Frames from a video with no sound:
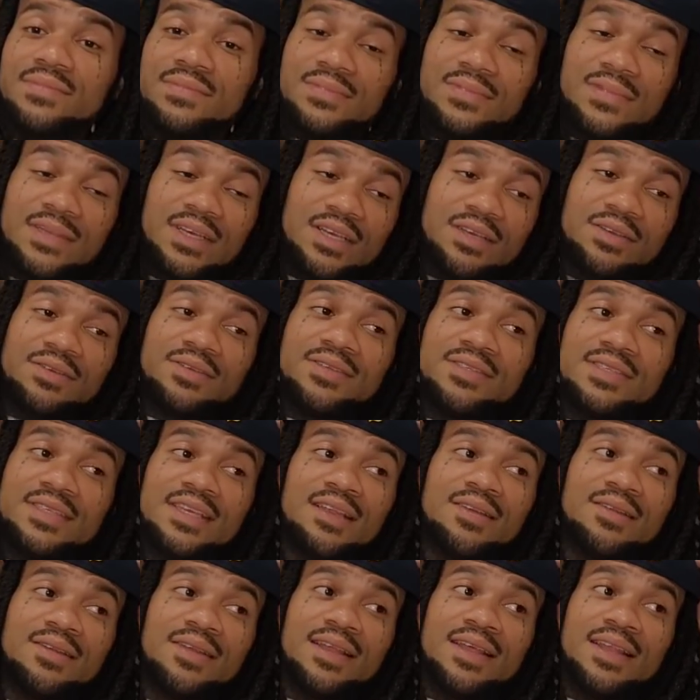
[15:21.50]
Yeah, you just
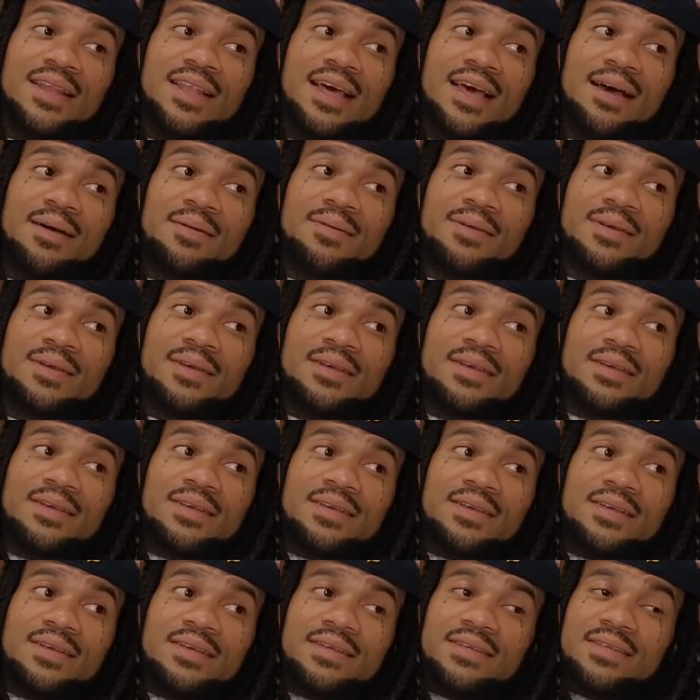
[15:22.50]
sat on that lap.
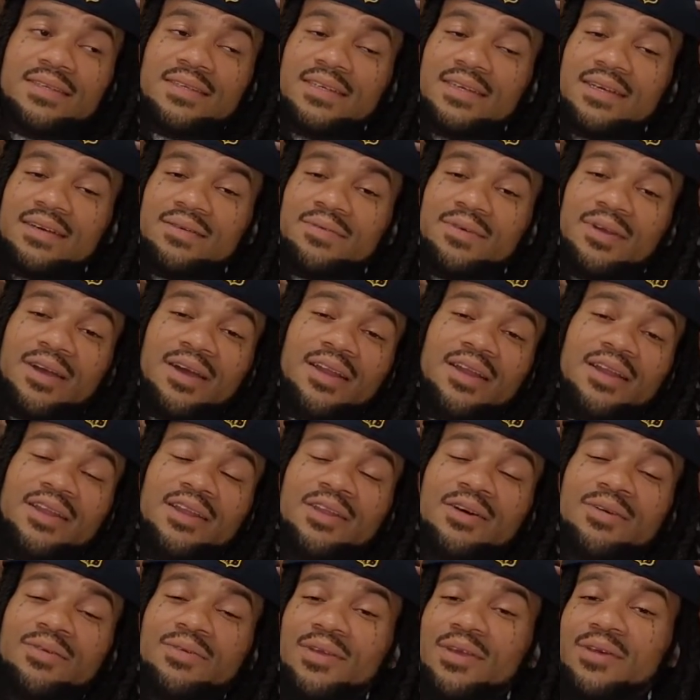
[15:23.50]
Yeah, we already
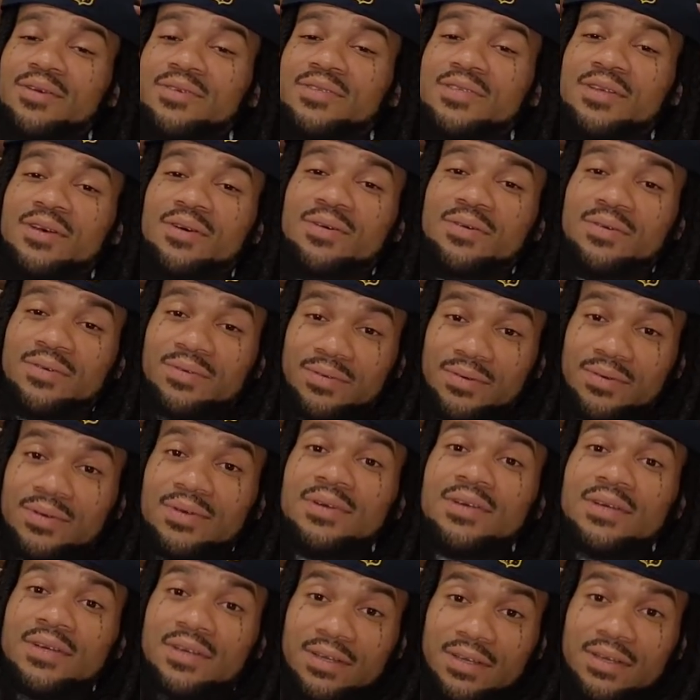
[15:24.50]
know your soul
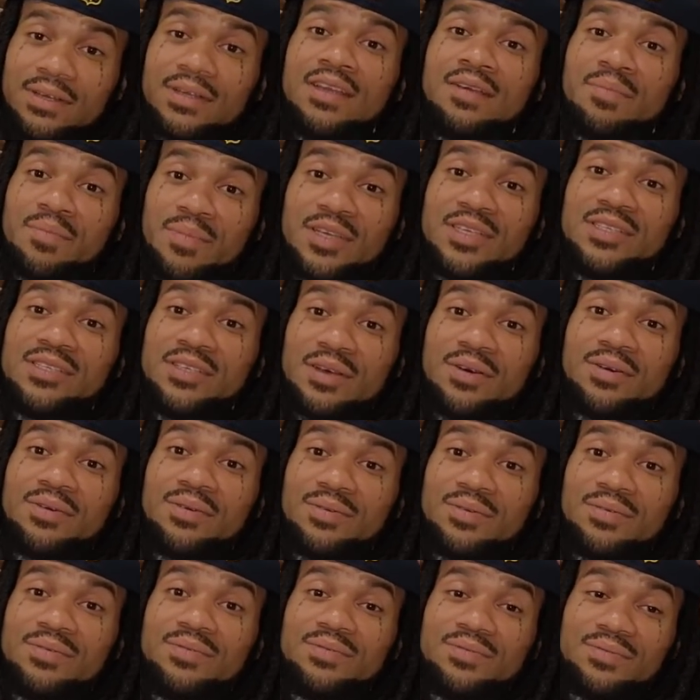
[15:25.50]
can be
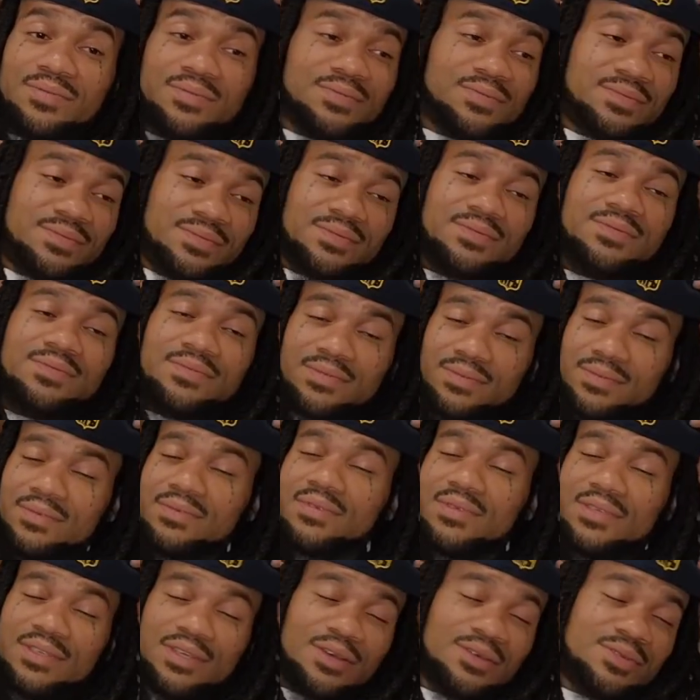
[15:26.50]
sold.
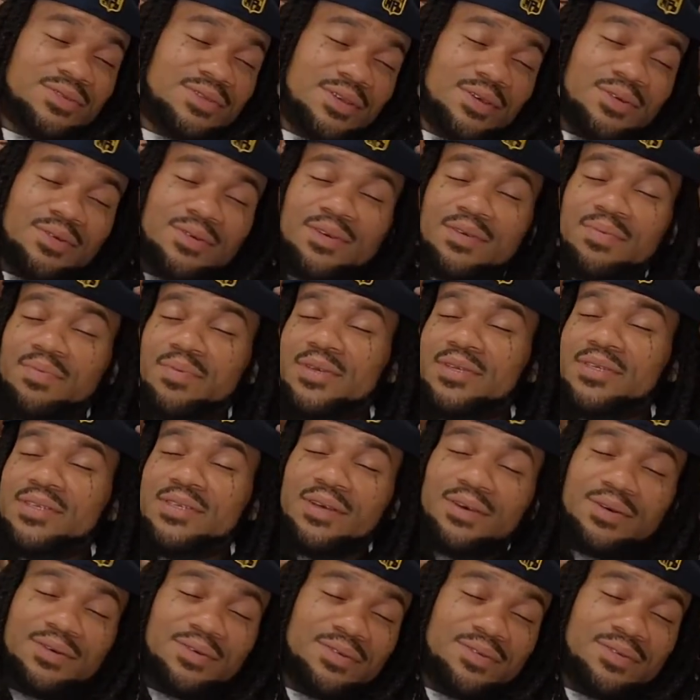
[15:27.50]
Your soul can be
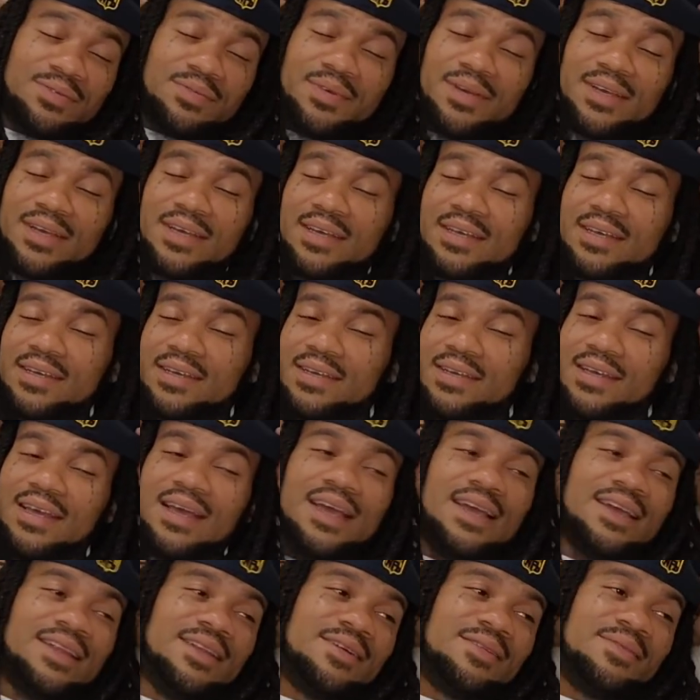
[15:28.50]
sold, man.
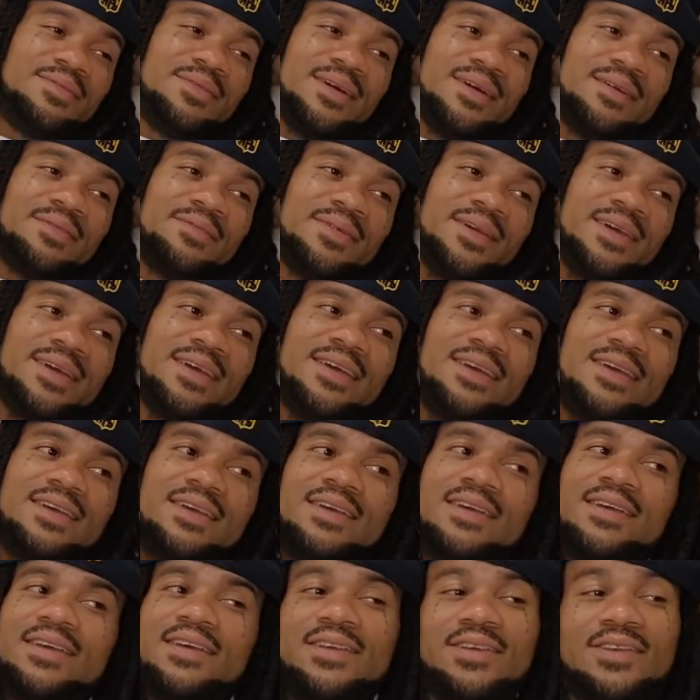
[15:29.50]
Ain't no way, man.
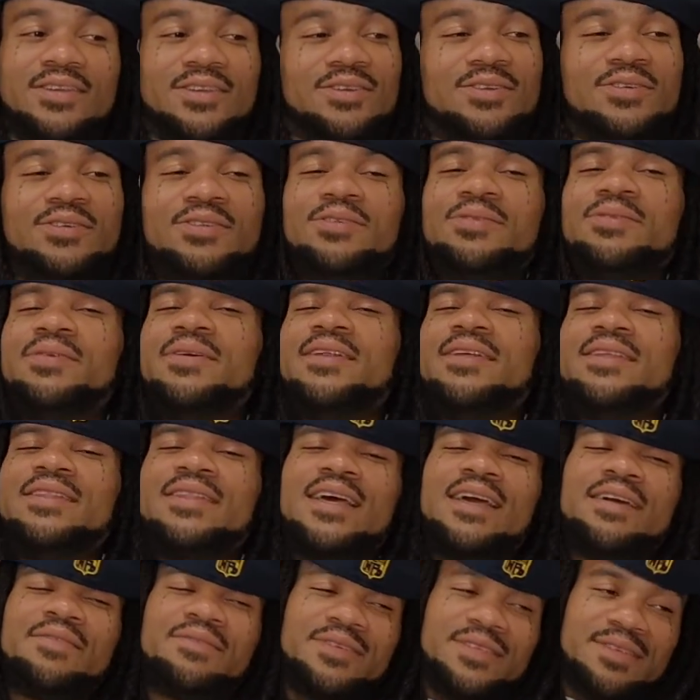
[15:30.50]
You'll do
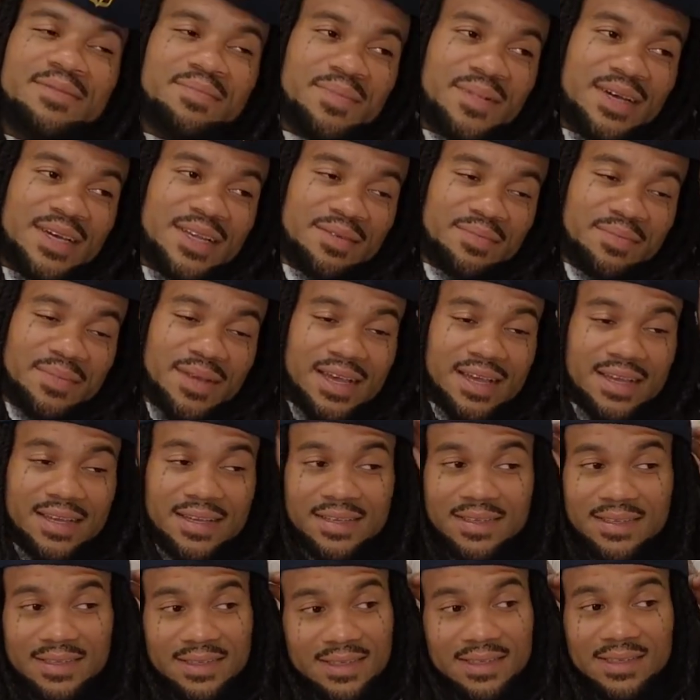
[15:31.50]
anything for some money, man.
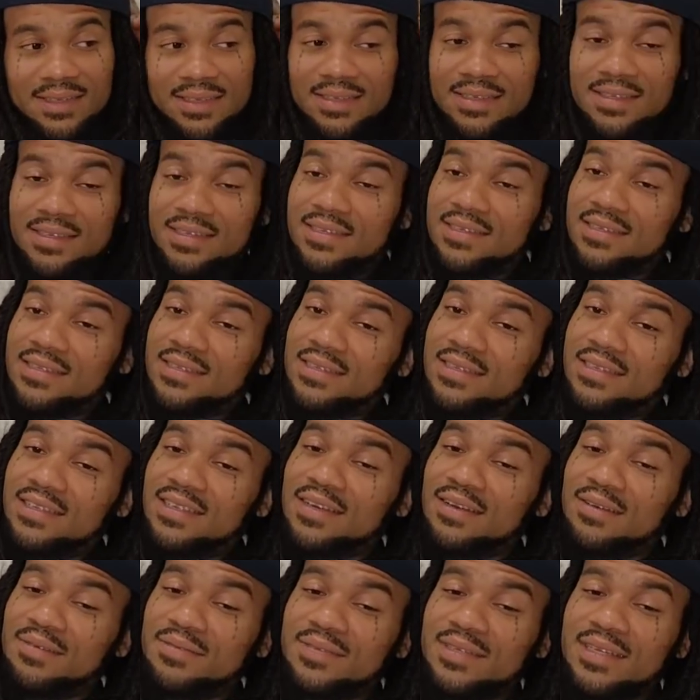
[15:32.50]
You
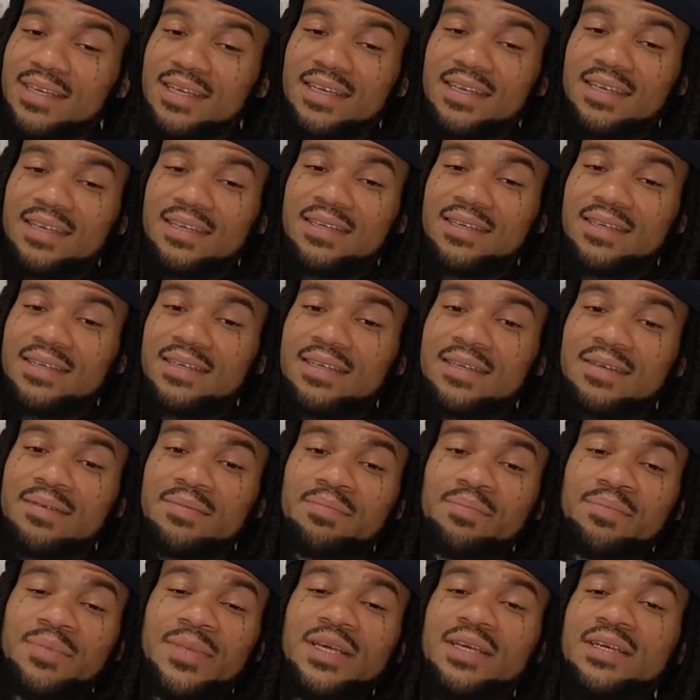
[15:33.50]
know what I'm saying?
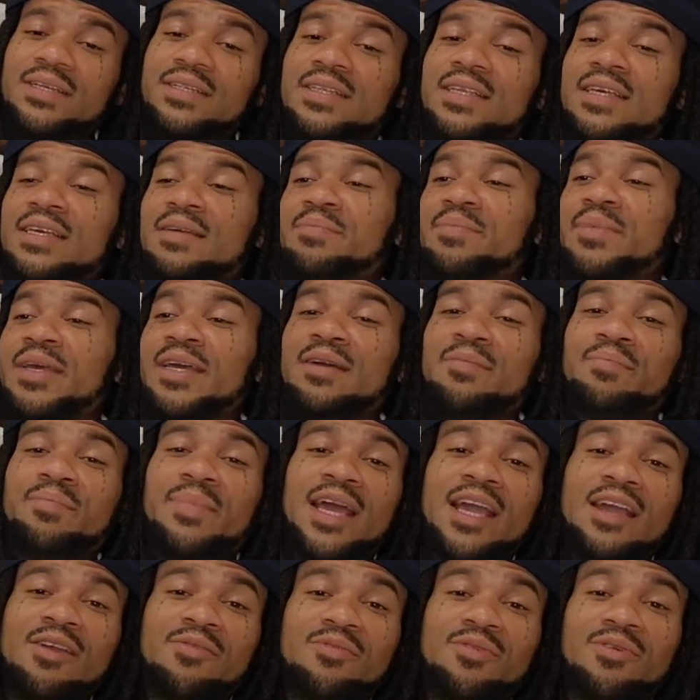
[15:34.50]
Bigger dick, bigger
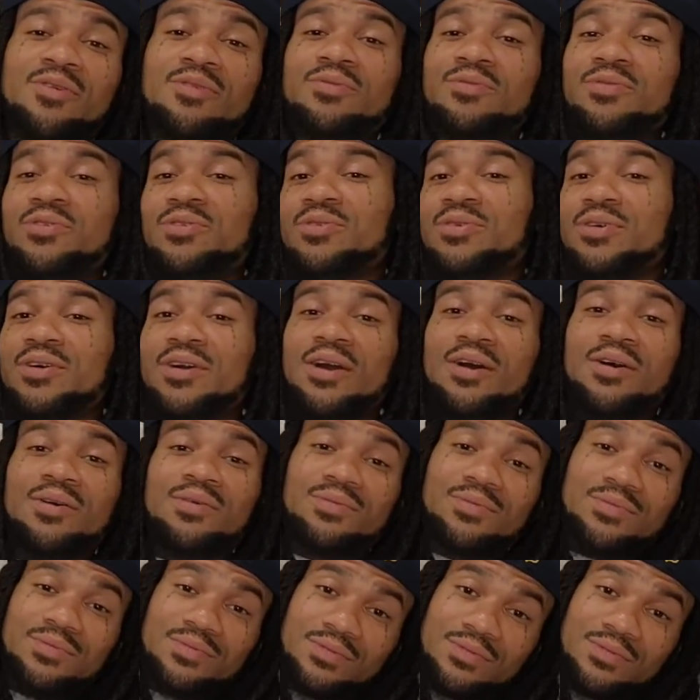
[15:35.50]
bankroll, you'll go.